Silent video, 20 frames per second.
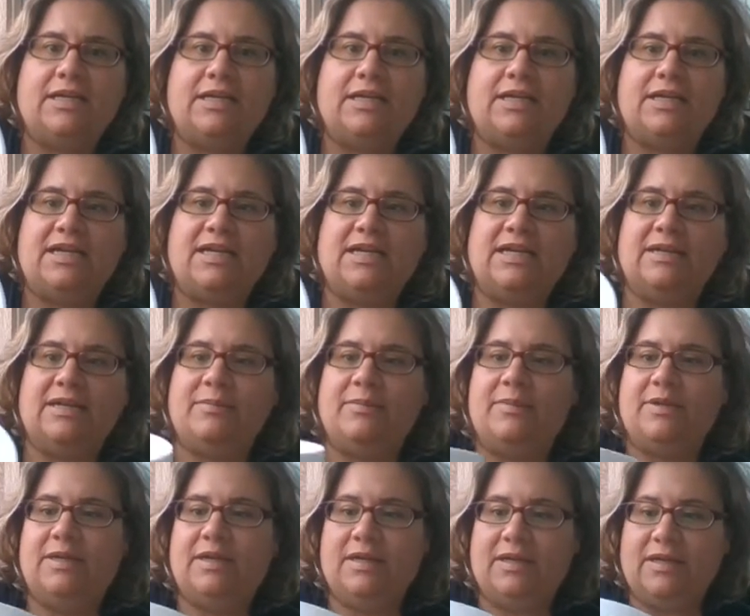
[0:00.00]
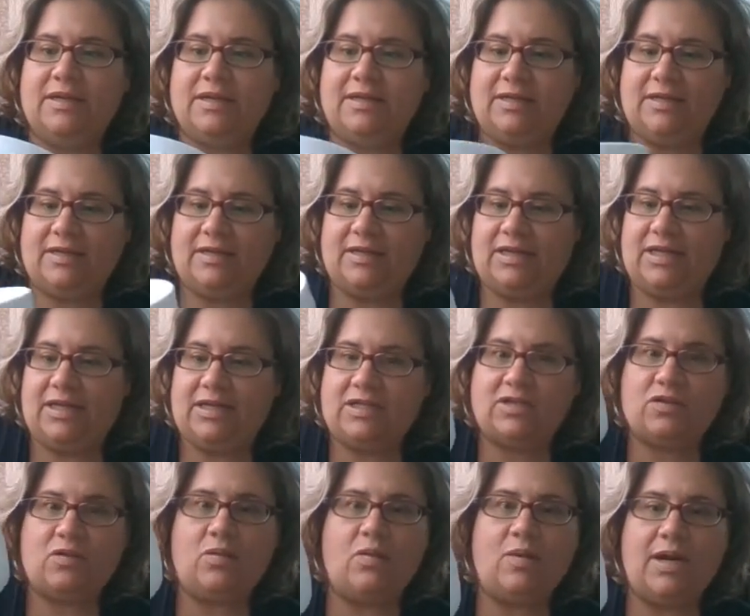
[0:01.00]
Yep, and
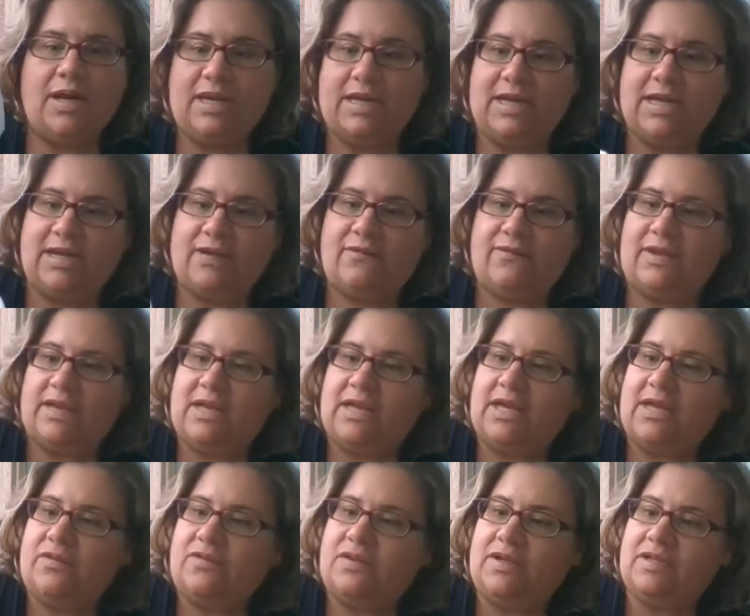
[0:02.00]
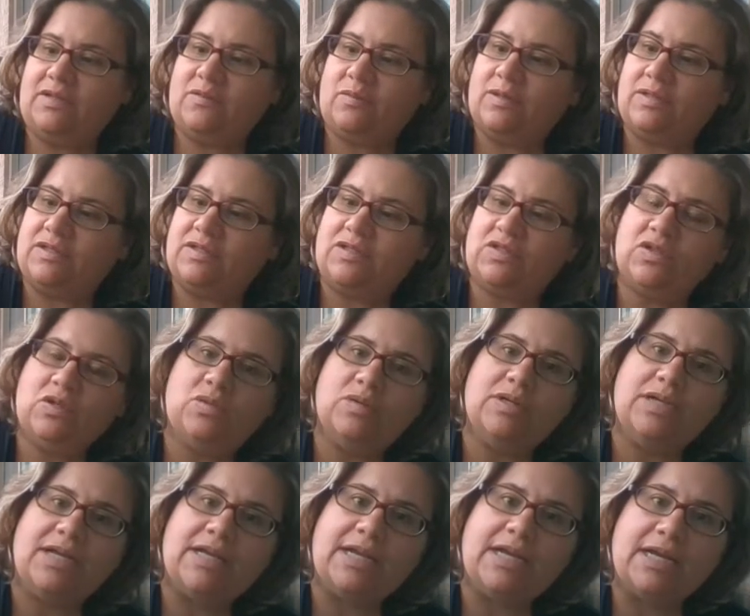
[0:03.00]
it's quite heavy. And this was
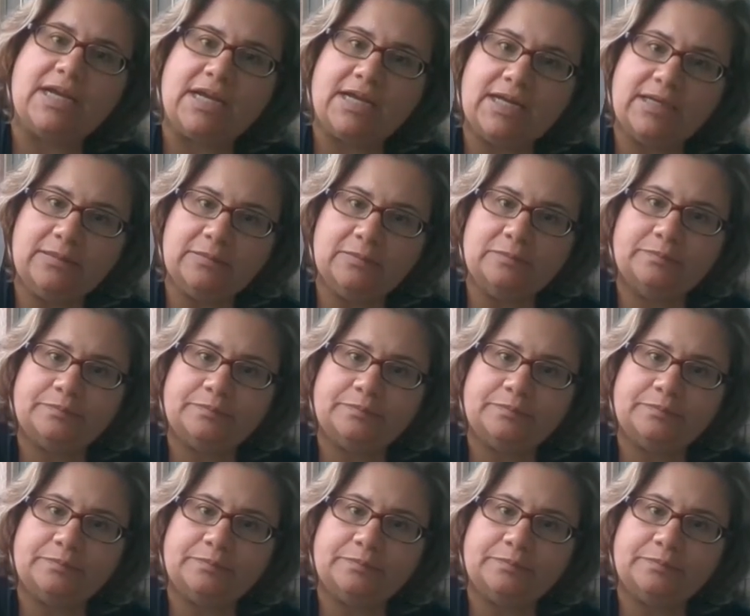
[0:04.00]
$2.99.